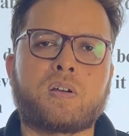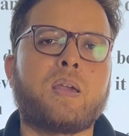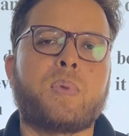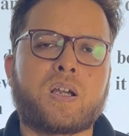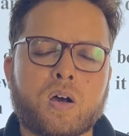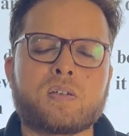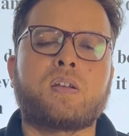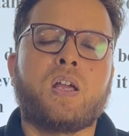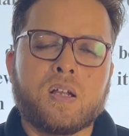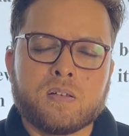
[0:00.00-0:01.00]
Okay,
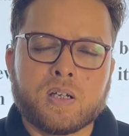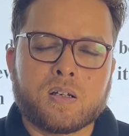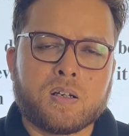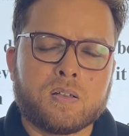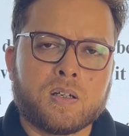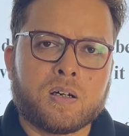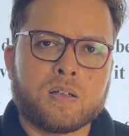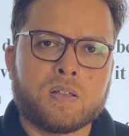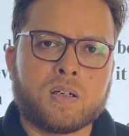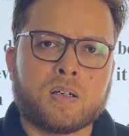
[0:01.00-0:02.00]
because
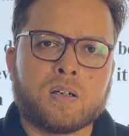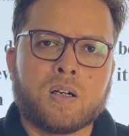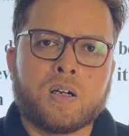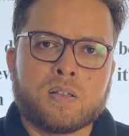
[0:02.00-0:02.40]
the